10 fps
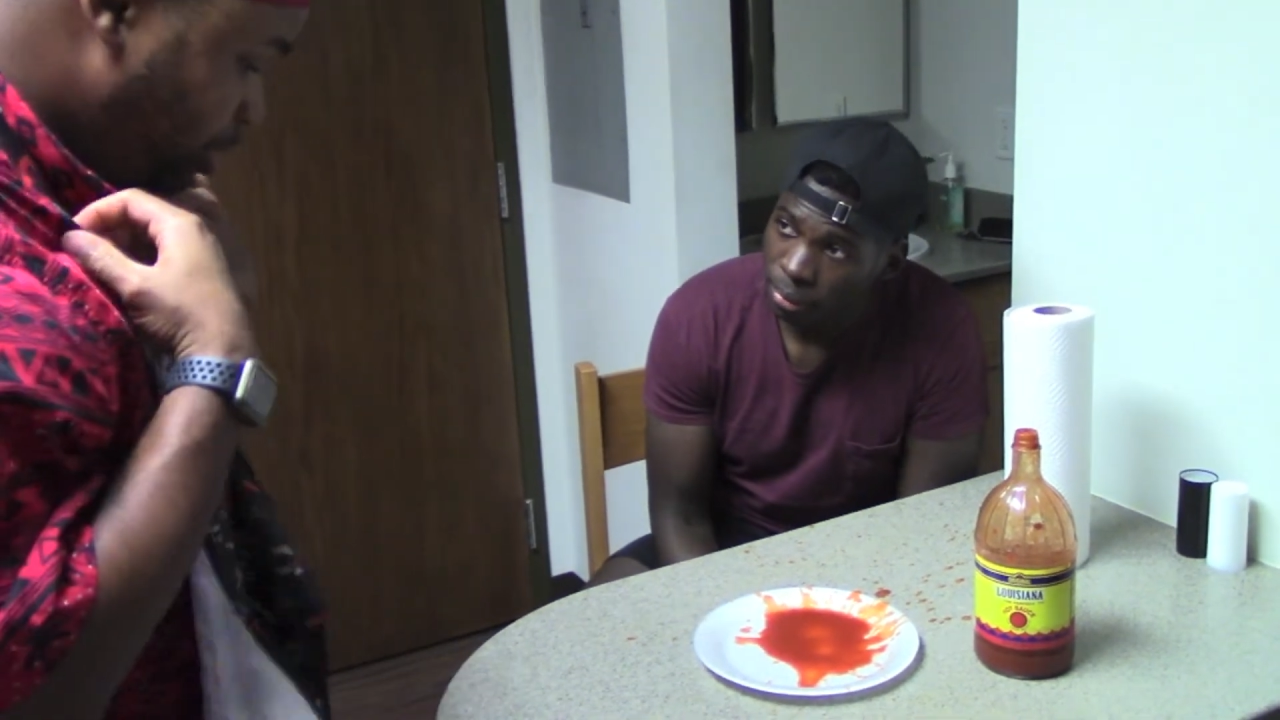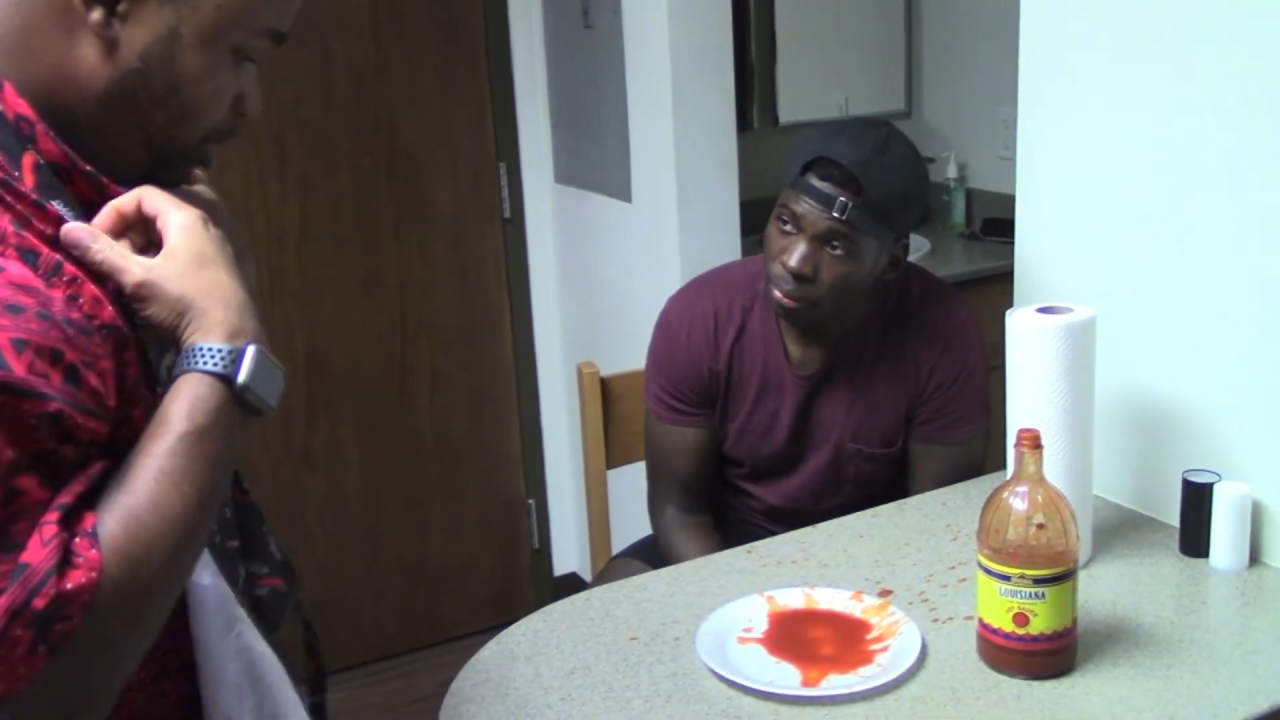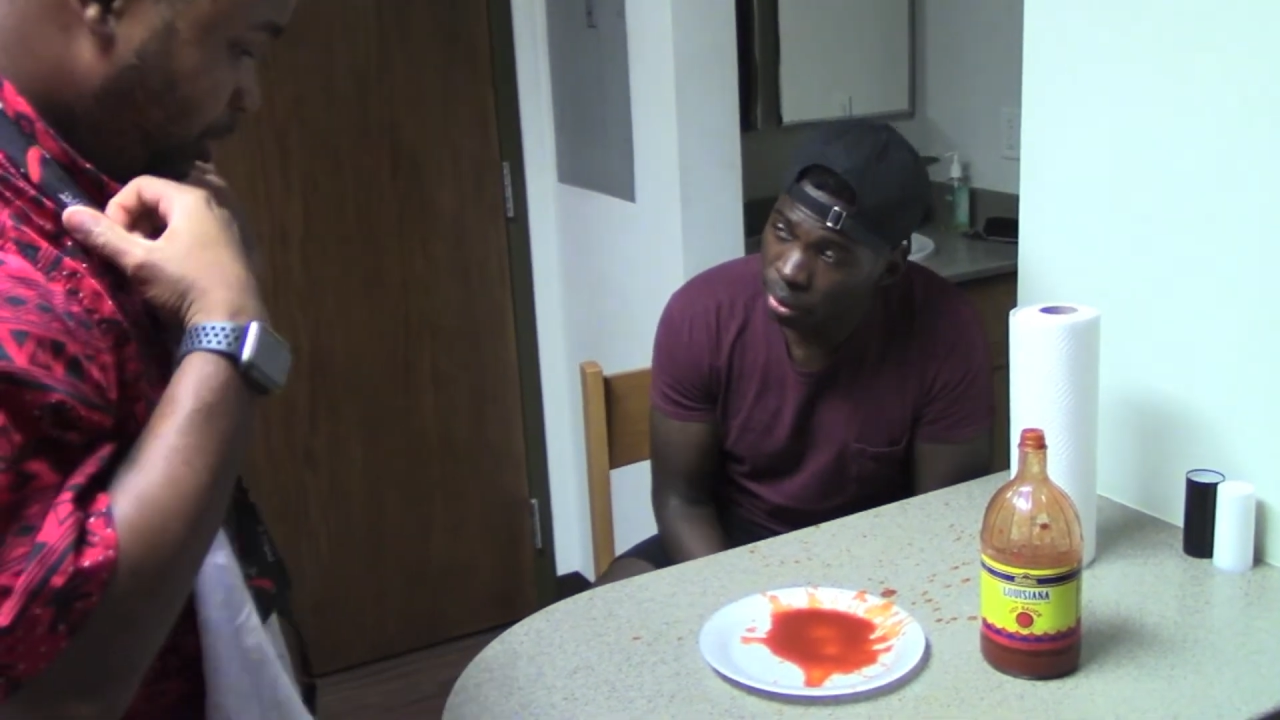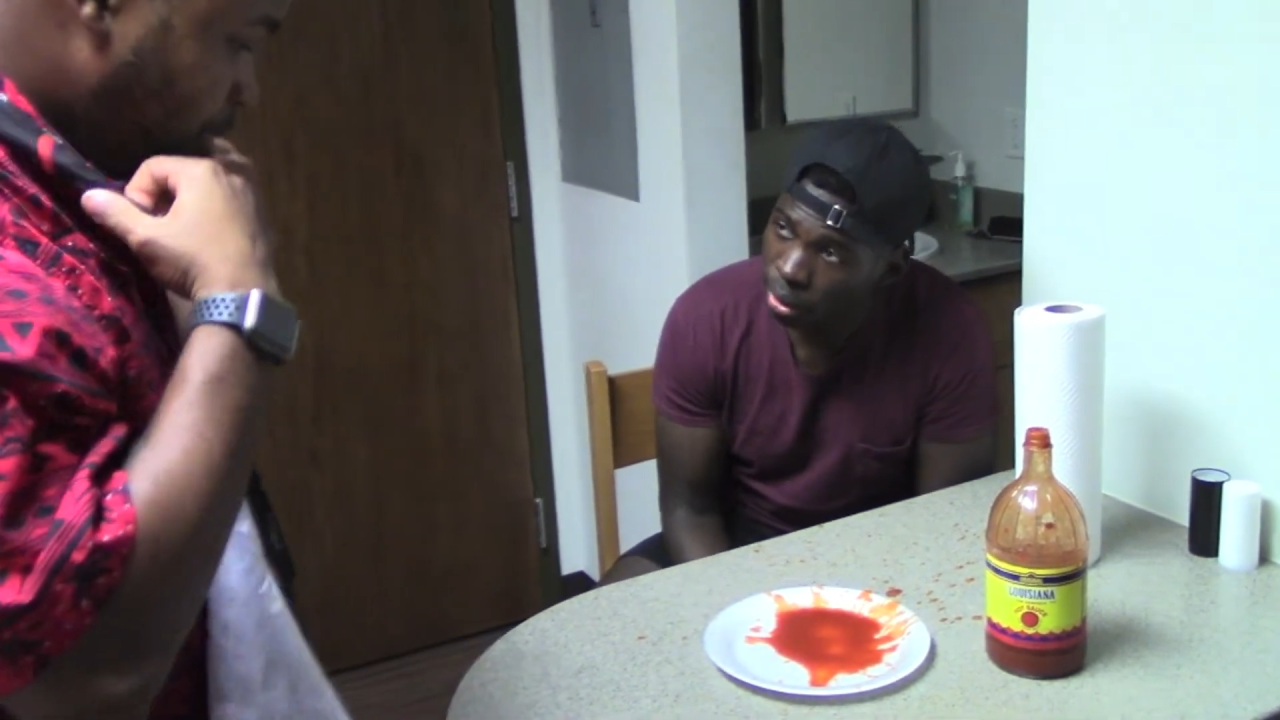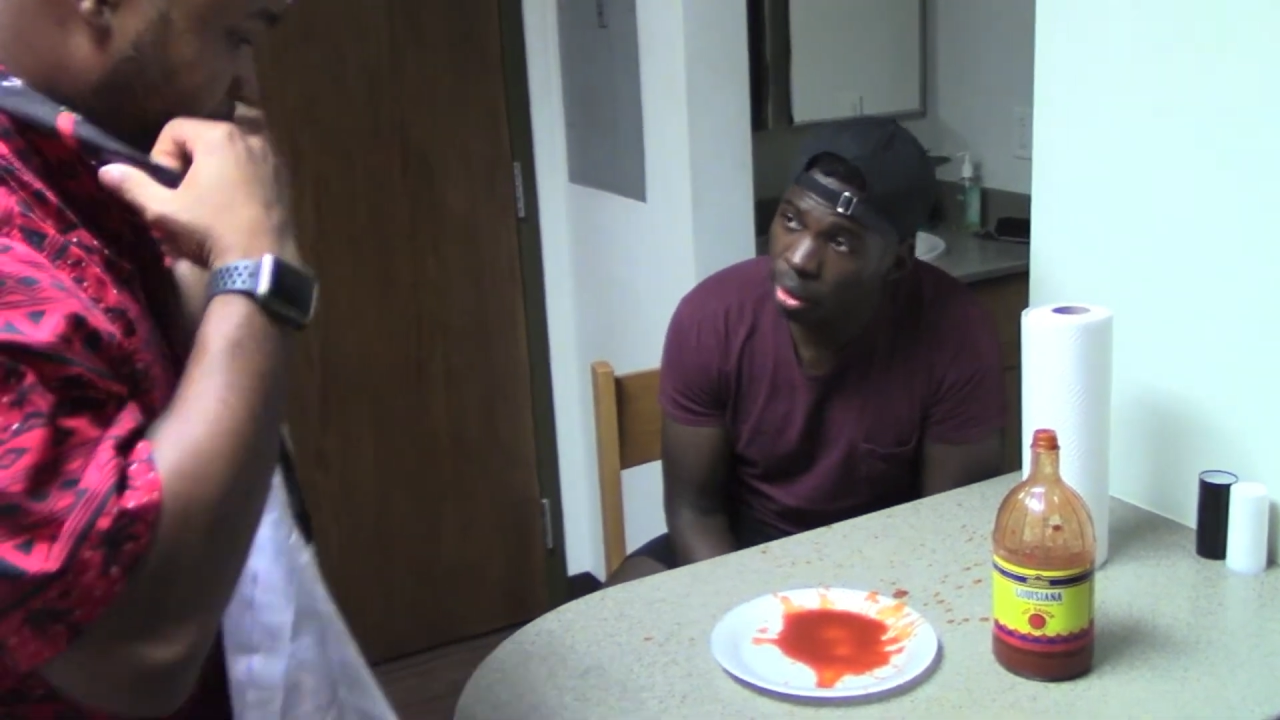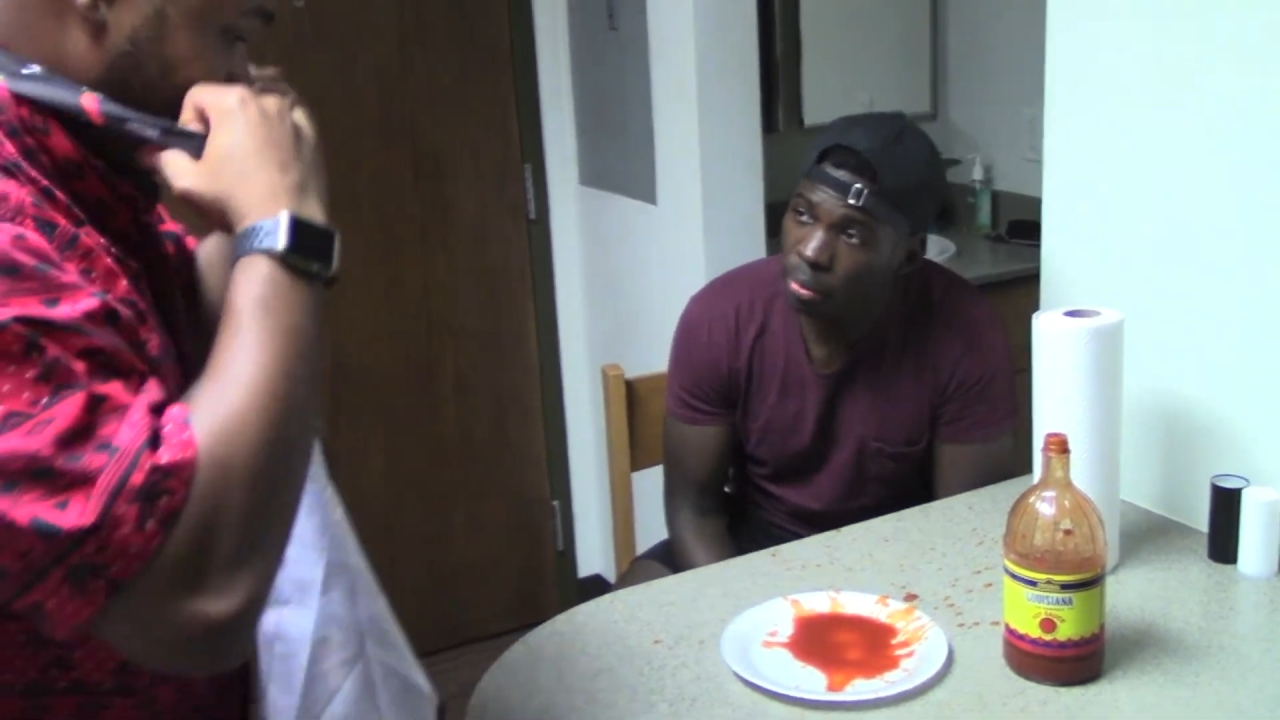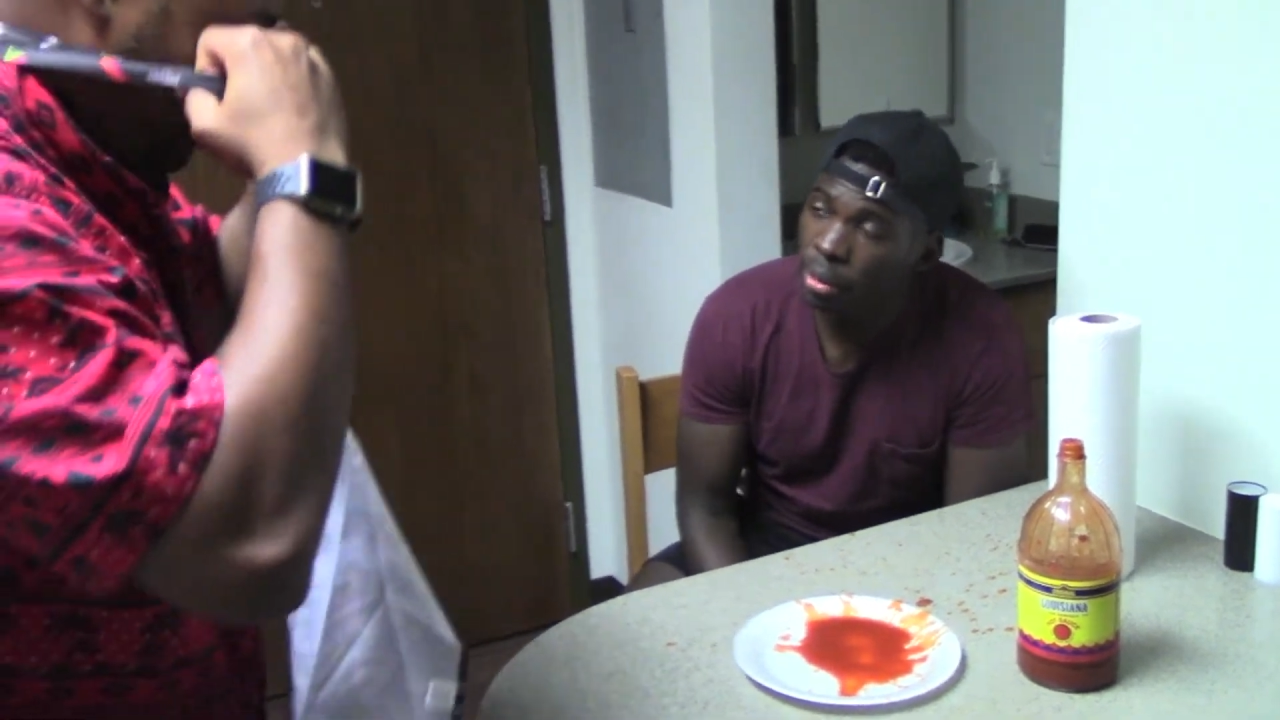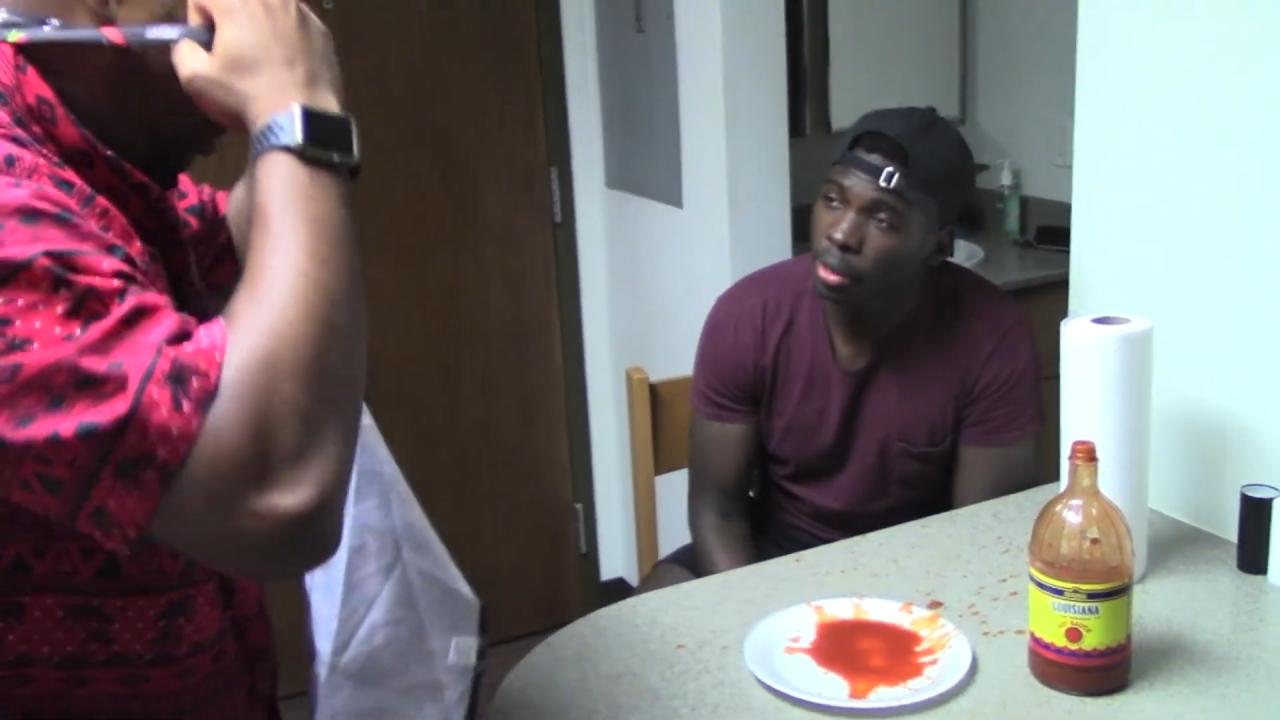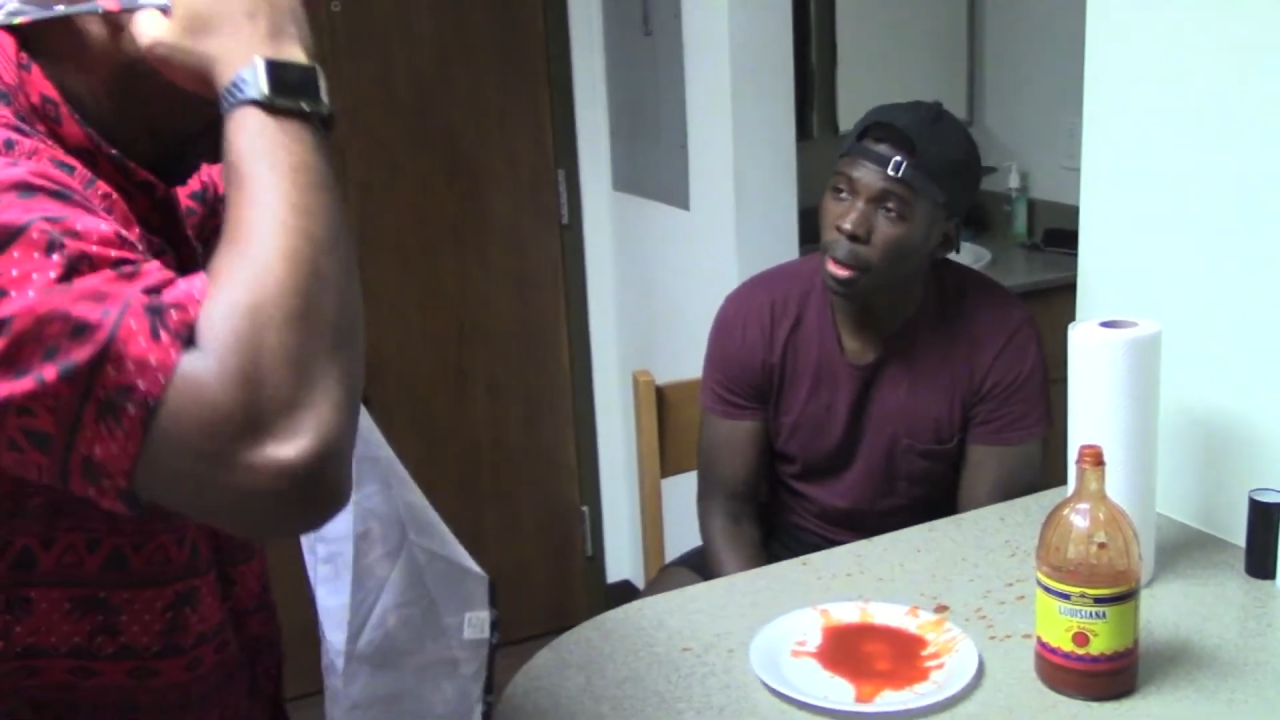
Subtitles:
Fuck off, yeah.